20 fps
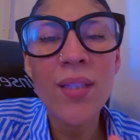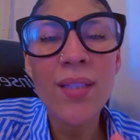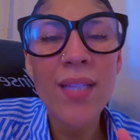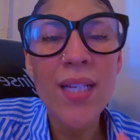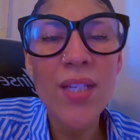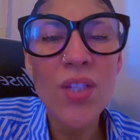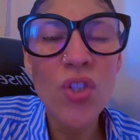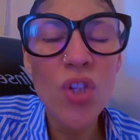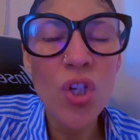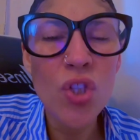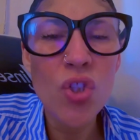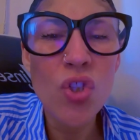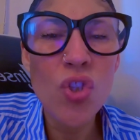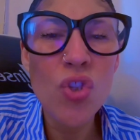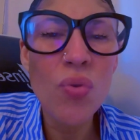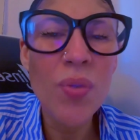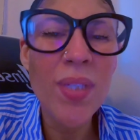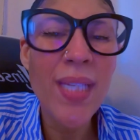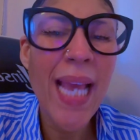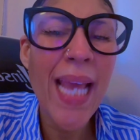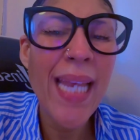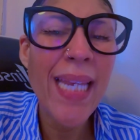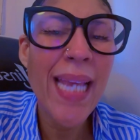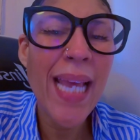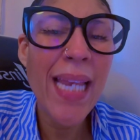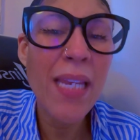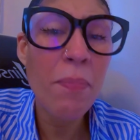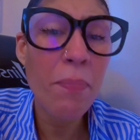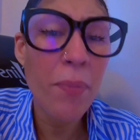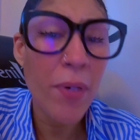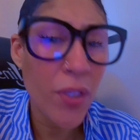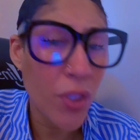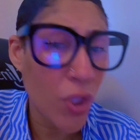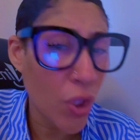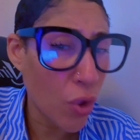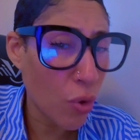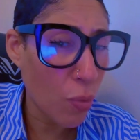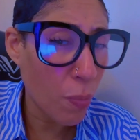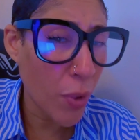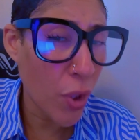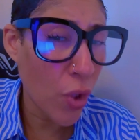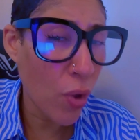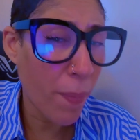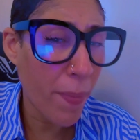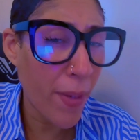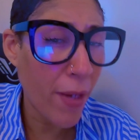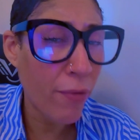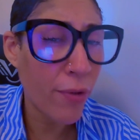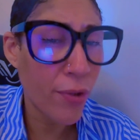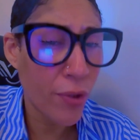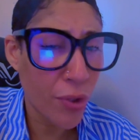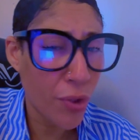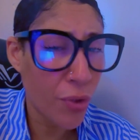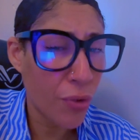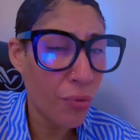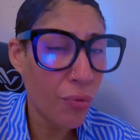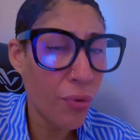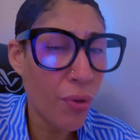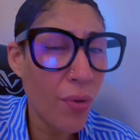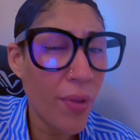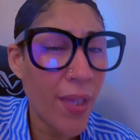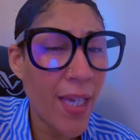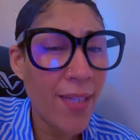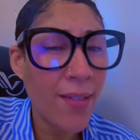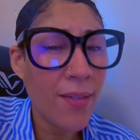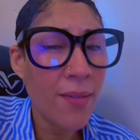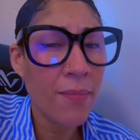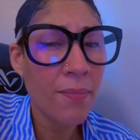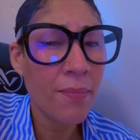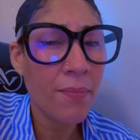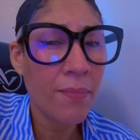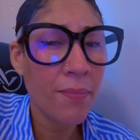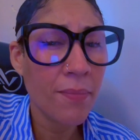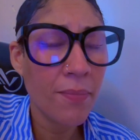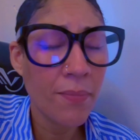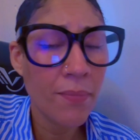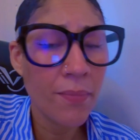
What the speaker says: God does not choose any person to be your parents. You know that?